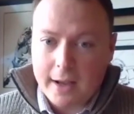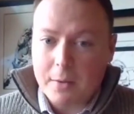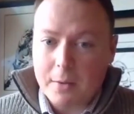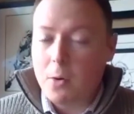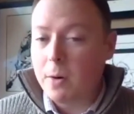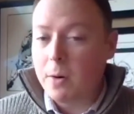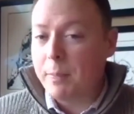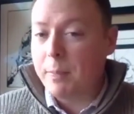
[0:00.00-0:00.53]

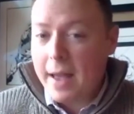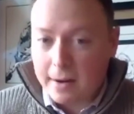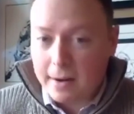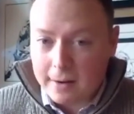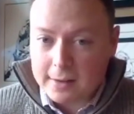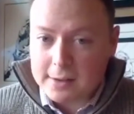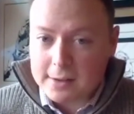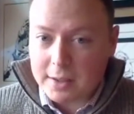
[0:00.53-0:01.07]
or
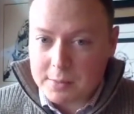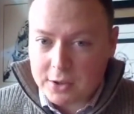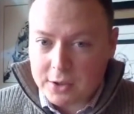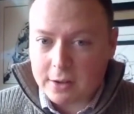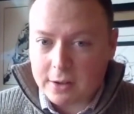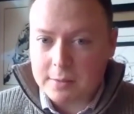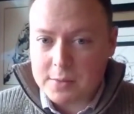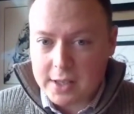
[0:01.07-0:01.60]
better in some
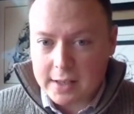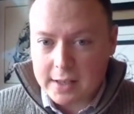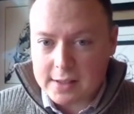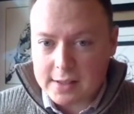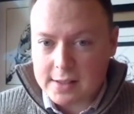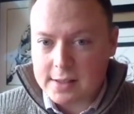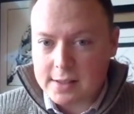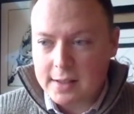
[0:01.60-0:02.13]

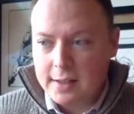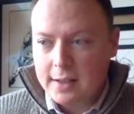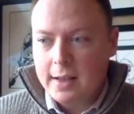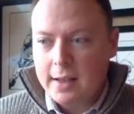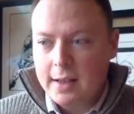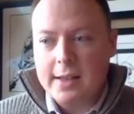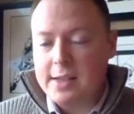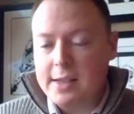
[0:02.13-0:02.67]
circumstances,
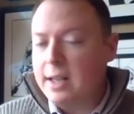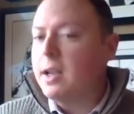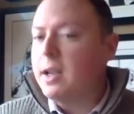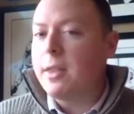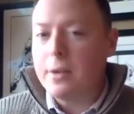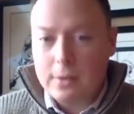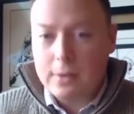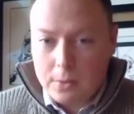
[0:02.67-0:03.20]
as any
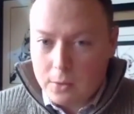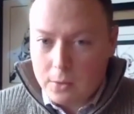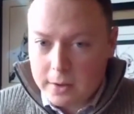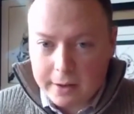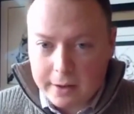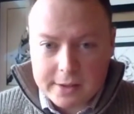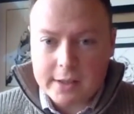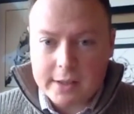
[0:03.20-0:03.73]
other
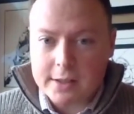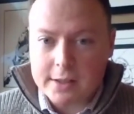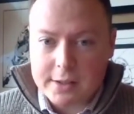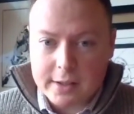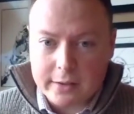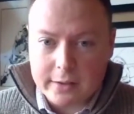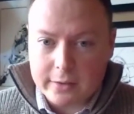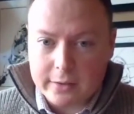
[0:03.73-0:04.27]
ordinary
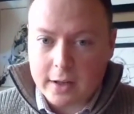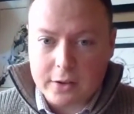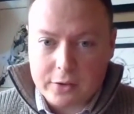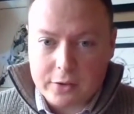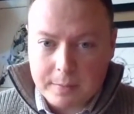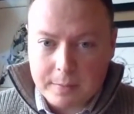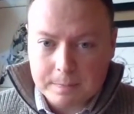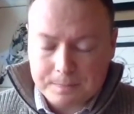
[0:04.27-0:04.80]
citizen of the
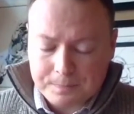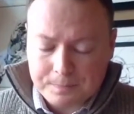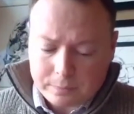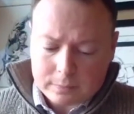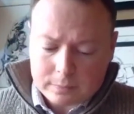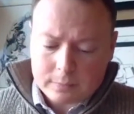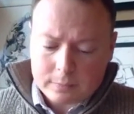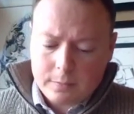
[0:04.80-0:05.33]

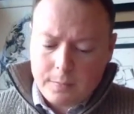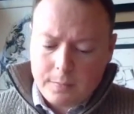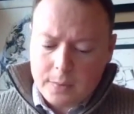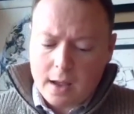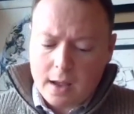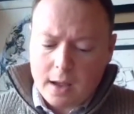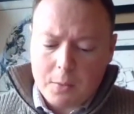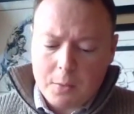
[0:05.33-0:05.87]

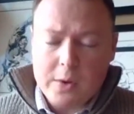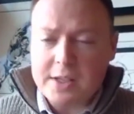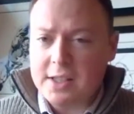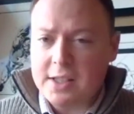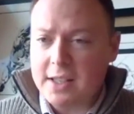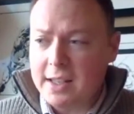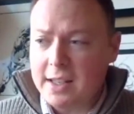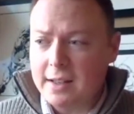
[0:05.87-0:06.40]
country. We
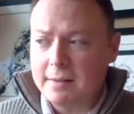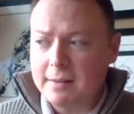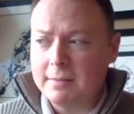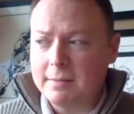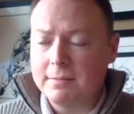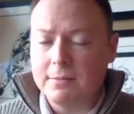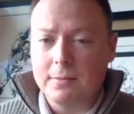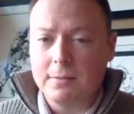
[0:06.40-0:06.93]
see
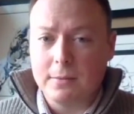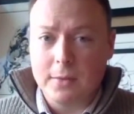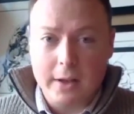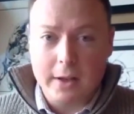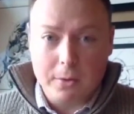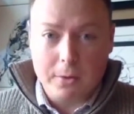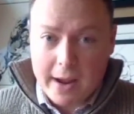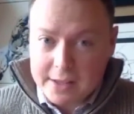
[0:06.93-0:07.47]

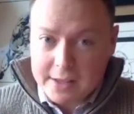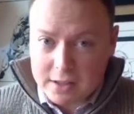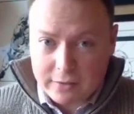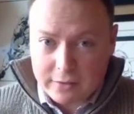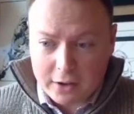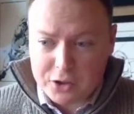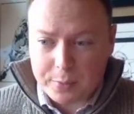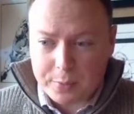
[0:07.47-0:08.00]
rates of
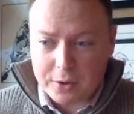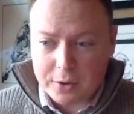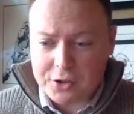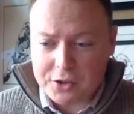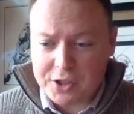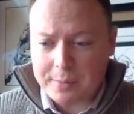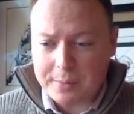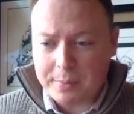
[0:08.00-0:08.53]

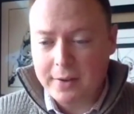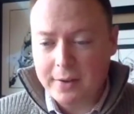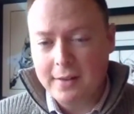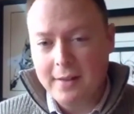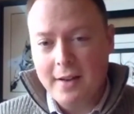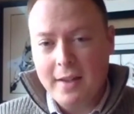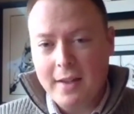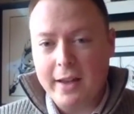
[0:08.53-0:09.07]
entrepreneurship
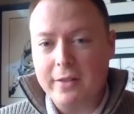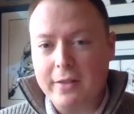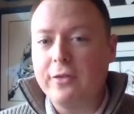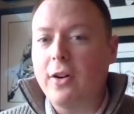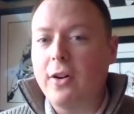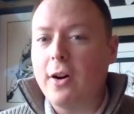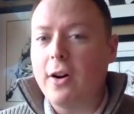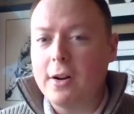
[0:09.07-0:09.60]
that
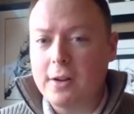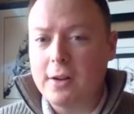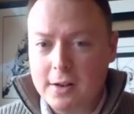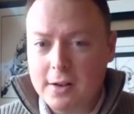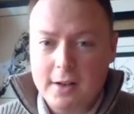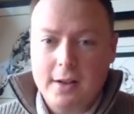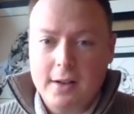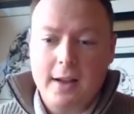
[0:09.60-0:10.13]

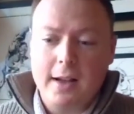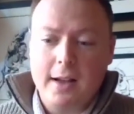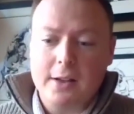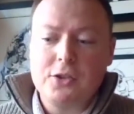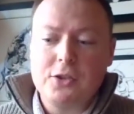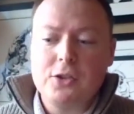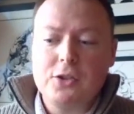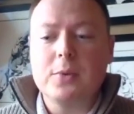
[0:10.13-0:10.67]
far
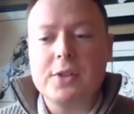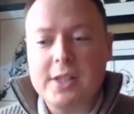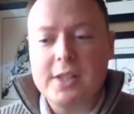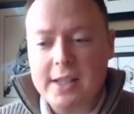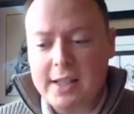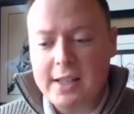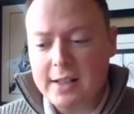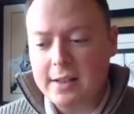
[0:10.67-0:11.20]

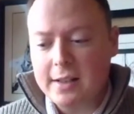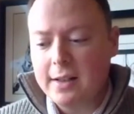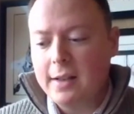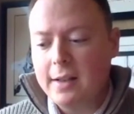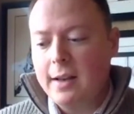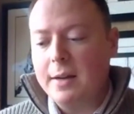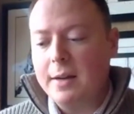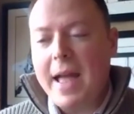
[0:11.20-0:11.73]
supersede
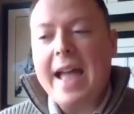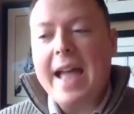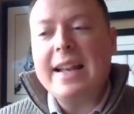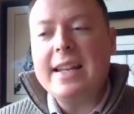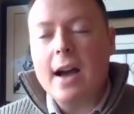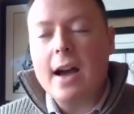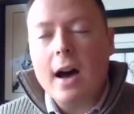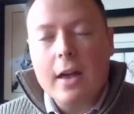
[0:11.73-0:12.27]

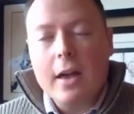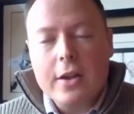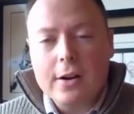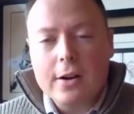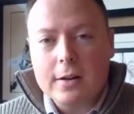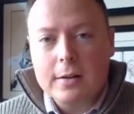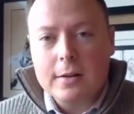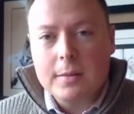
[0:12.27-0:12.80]
any
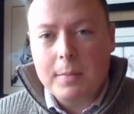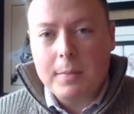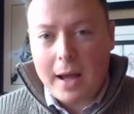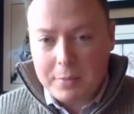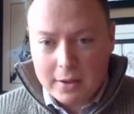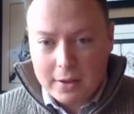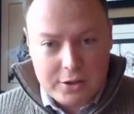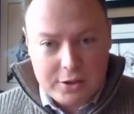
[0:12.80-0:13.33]
other
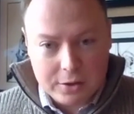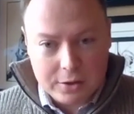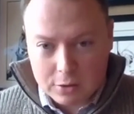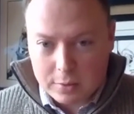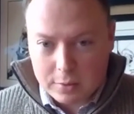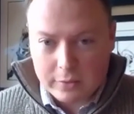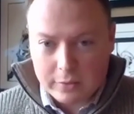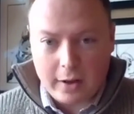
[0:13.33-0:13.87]
population
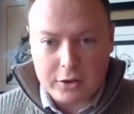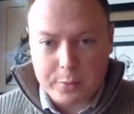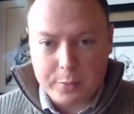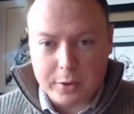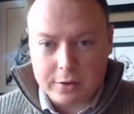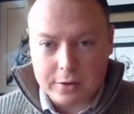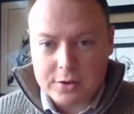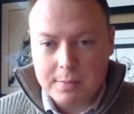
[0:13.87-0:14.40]
group of
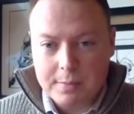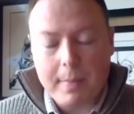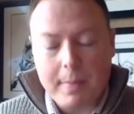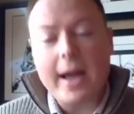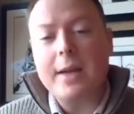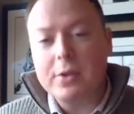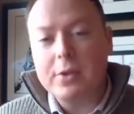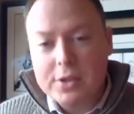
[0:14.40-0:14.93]
entrepreneurs by
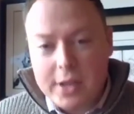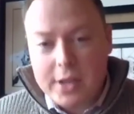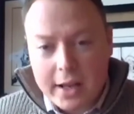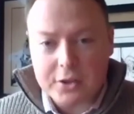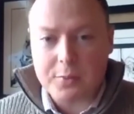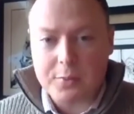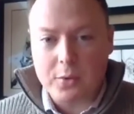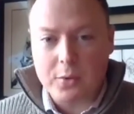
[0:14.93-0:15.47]
a
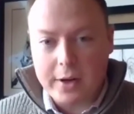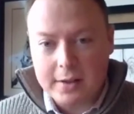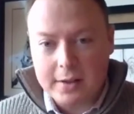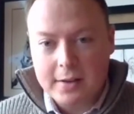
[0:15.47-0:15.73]
percentage point,